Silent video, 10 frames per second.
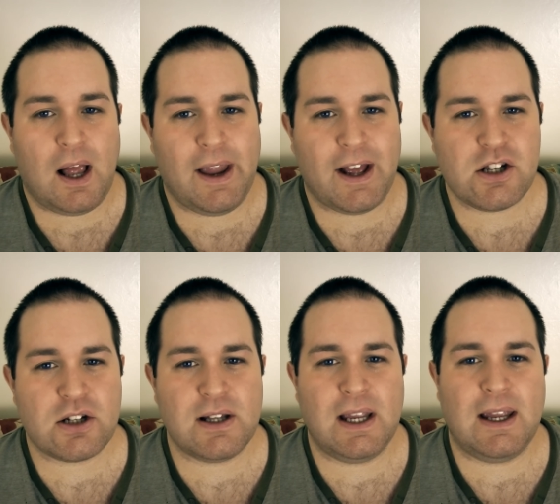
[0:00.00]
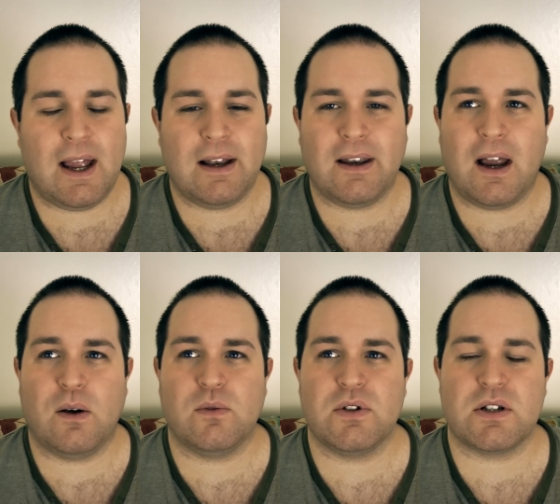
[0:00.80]
I actually
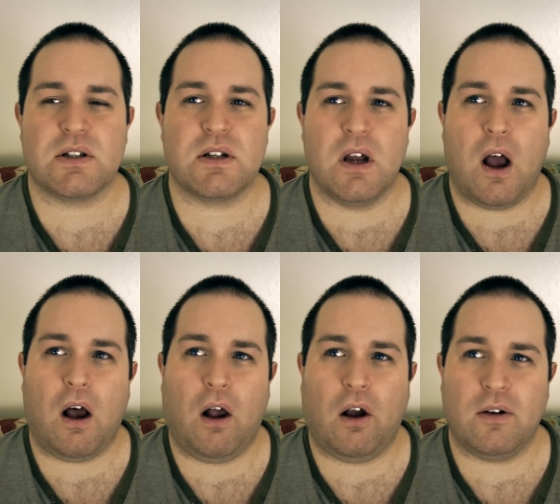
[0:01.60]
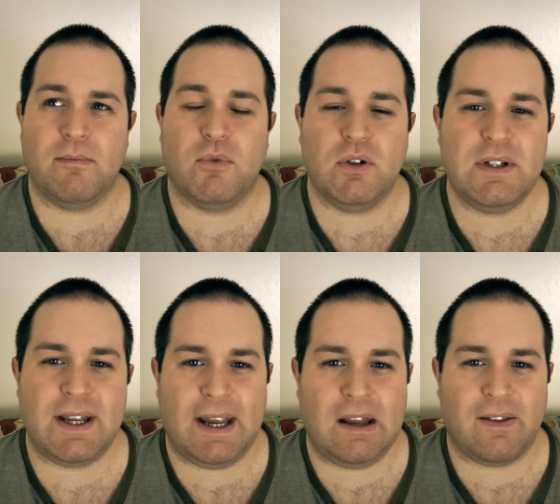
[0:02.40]
announced on
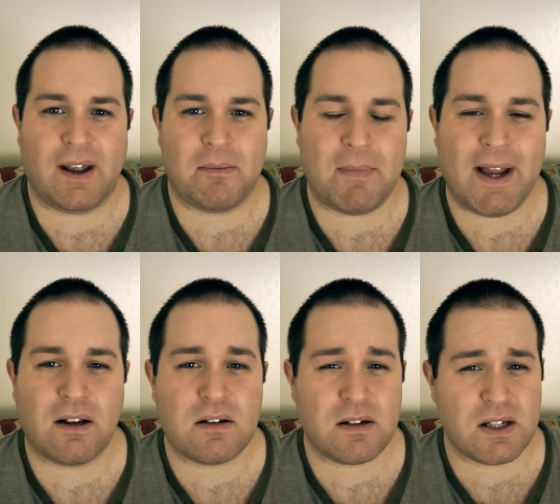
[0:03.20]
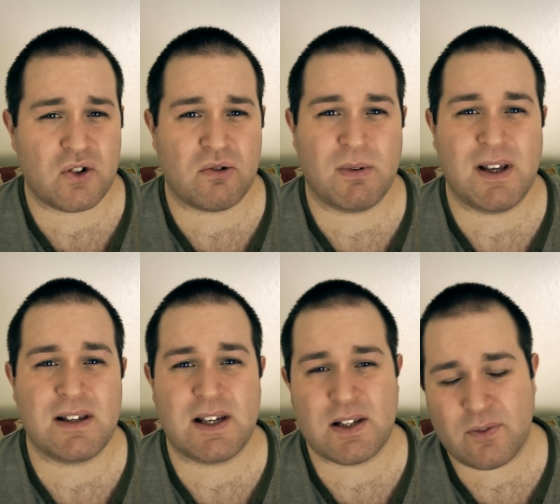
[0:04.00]
Monday that My Sister Me
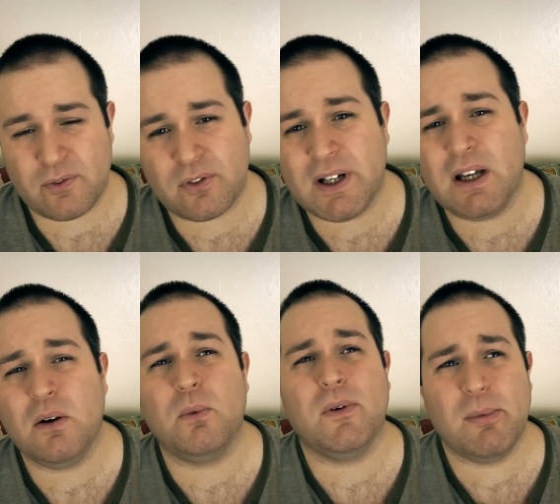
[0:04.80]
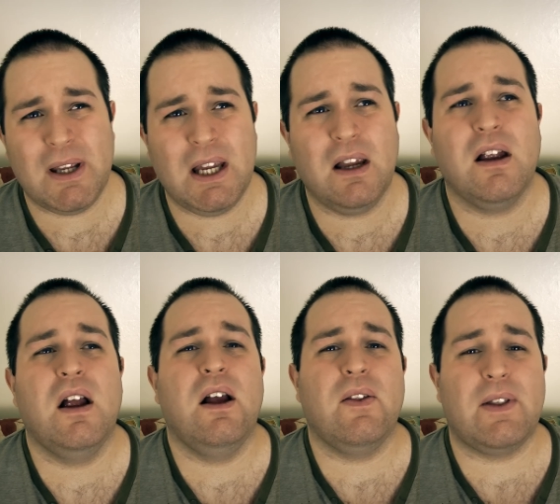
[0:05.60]
Season 3 will be
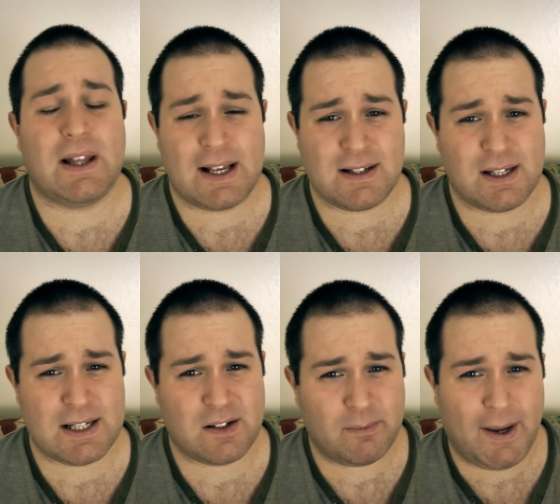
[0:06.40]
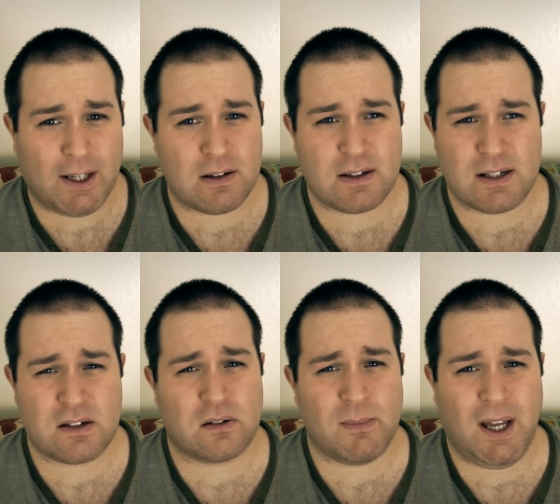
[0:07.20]
the last season of My
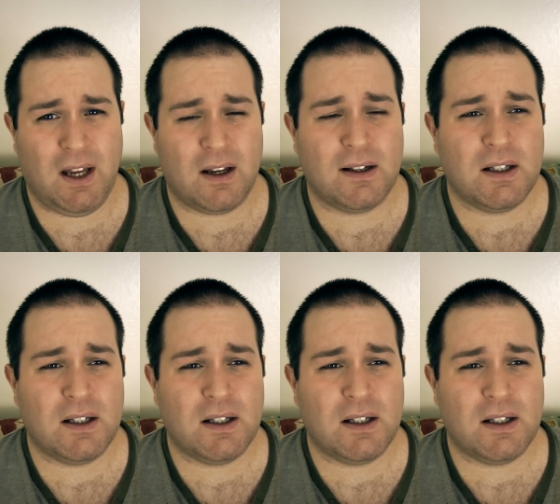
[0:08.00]
Sister Me.